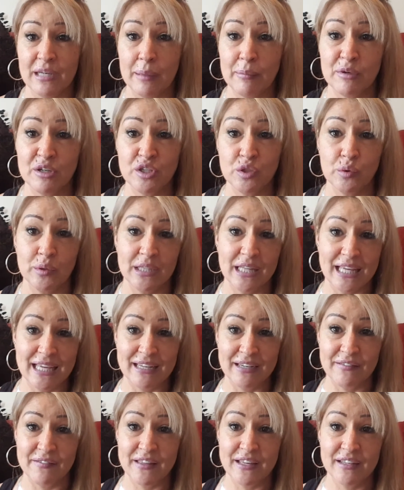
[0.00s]
I'm going to do at the end
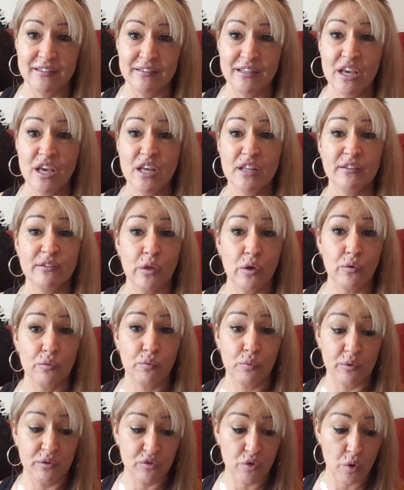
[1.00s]
of this. So if
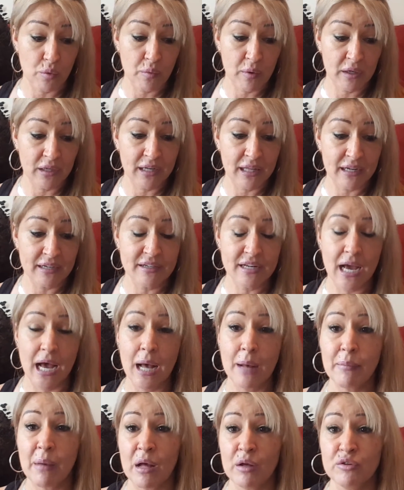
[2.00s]
we start running out of
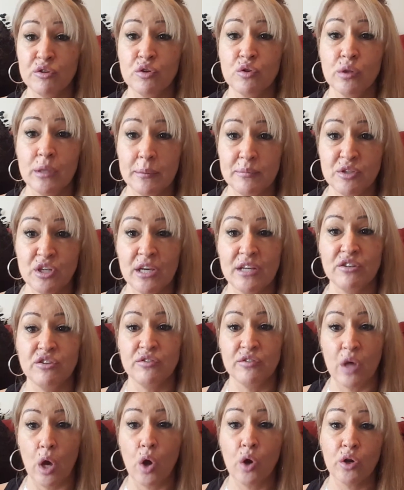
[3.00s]
time, I'll do lip changes
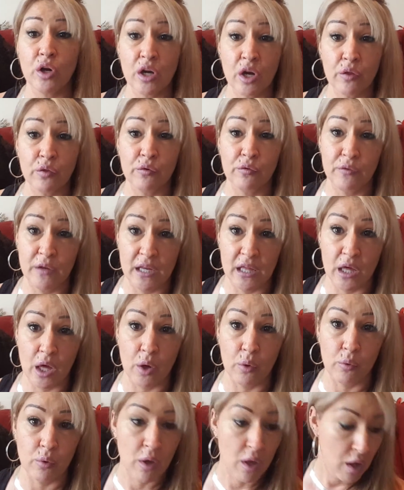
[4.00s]
on another
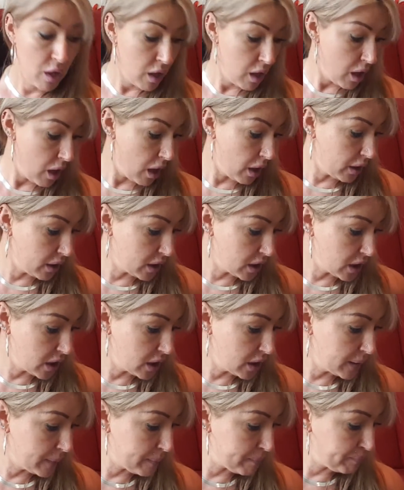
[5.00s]
video.
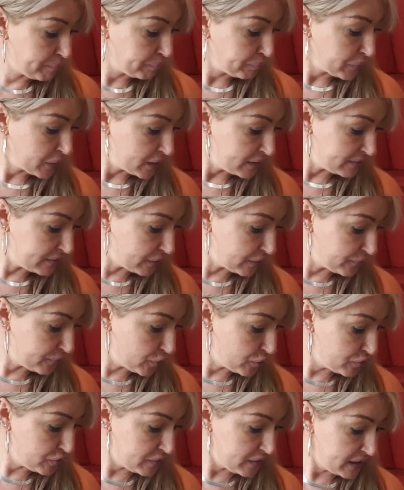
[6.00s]
So the
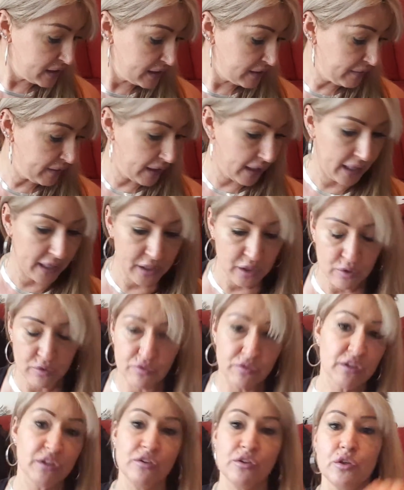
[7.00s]
first thing that I
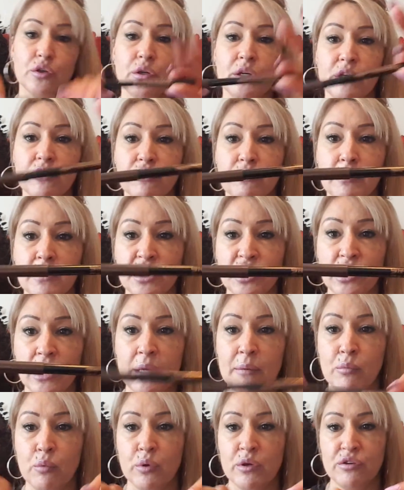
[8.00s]
usually do, here's my Shea
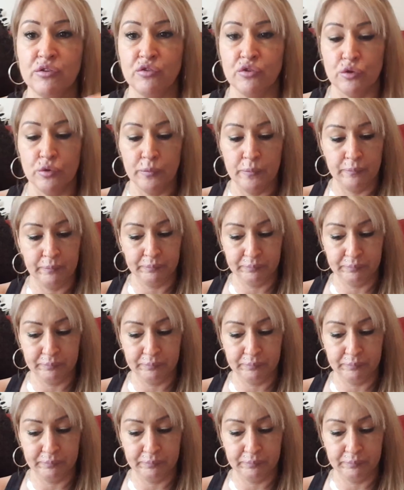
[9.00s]
Moisture